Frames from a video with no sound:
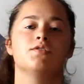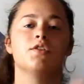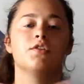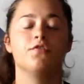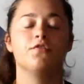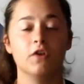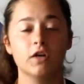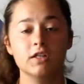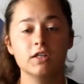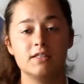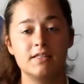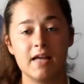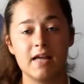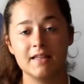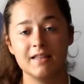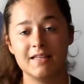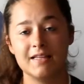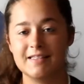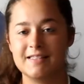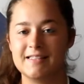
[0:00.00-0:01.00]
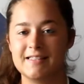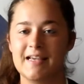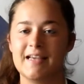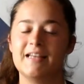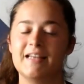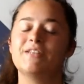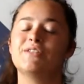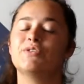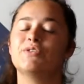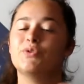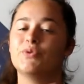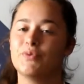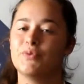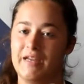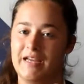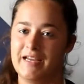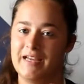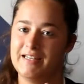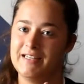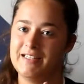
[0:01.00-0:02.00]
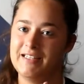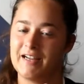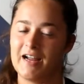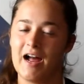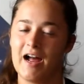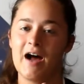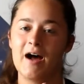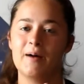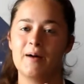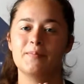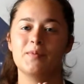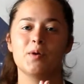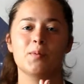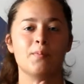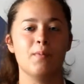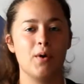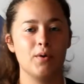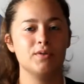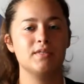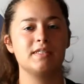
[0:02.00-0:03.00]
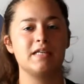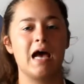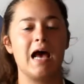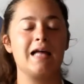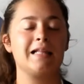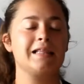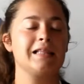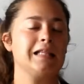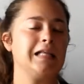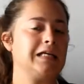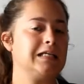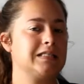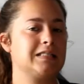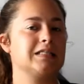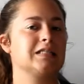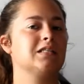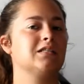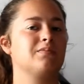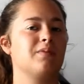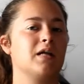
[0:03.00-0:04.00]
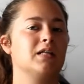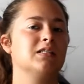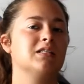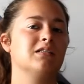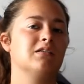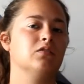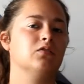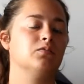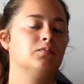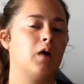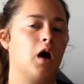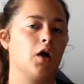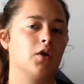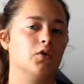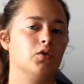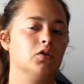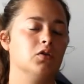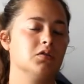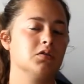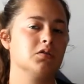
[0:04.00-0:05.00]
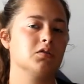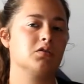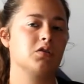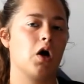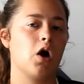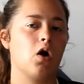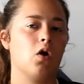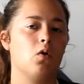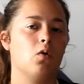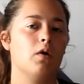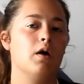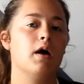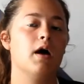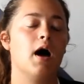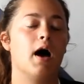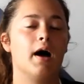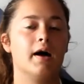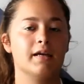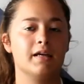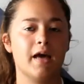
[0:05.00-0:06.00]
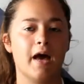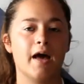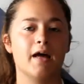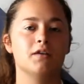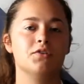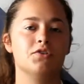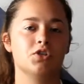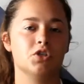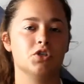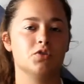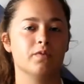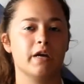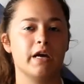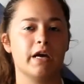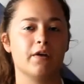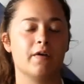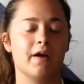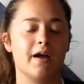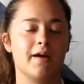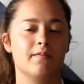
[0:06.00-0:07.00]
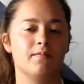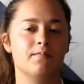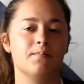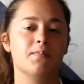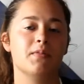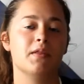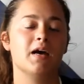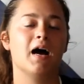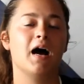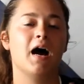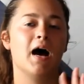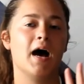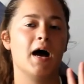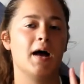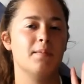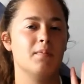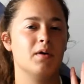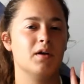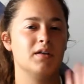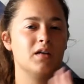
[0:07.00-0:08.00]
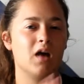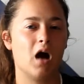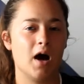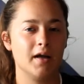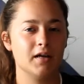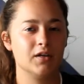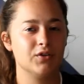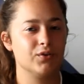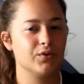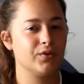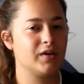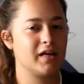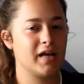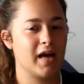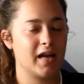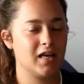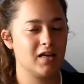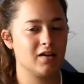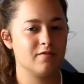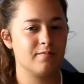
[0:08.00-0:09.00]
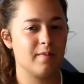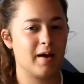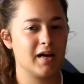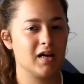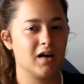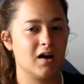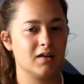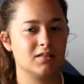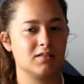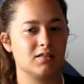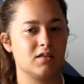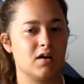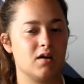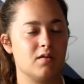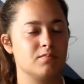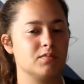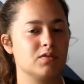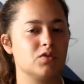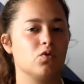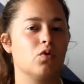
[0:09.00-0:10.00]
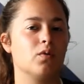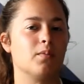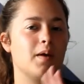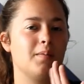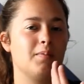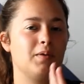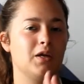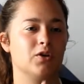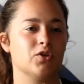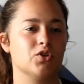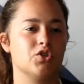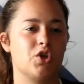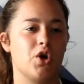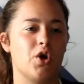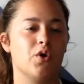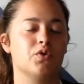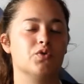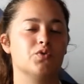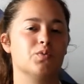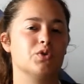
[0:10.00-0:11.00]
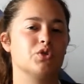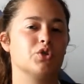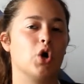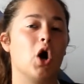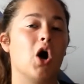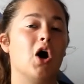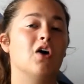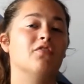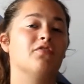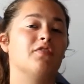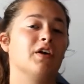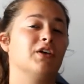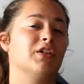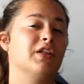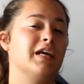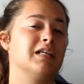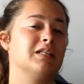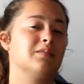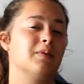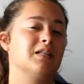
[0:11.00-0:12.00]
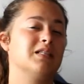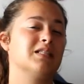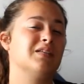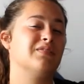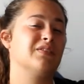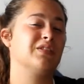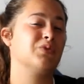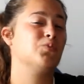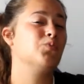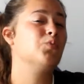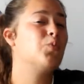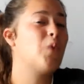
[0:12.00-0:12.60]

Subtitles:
So the first deadly sin is greed, your most and least expensive model. So again, just to reiterate, I'm not including any of my customs or my Peter Stones, which are all fairly expensive as